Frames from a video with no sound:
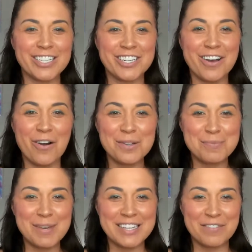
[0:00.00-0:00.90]
She always
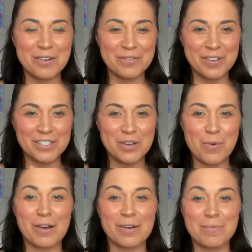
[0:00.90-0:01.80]
makes everyone feel so
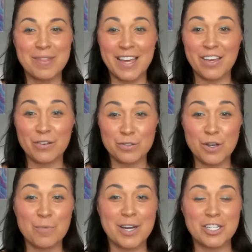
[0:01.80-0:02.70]
welcome. Thank you
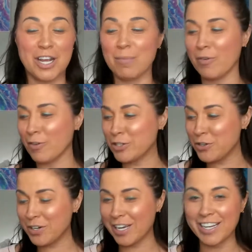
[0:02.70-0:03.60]
so much, Amber, for
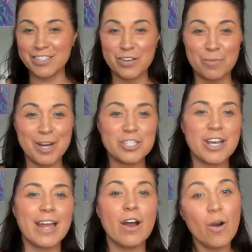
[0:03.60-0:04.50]
tuning in so much
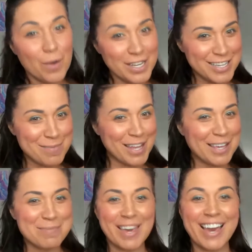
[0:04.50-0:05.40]
and always emailing me.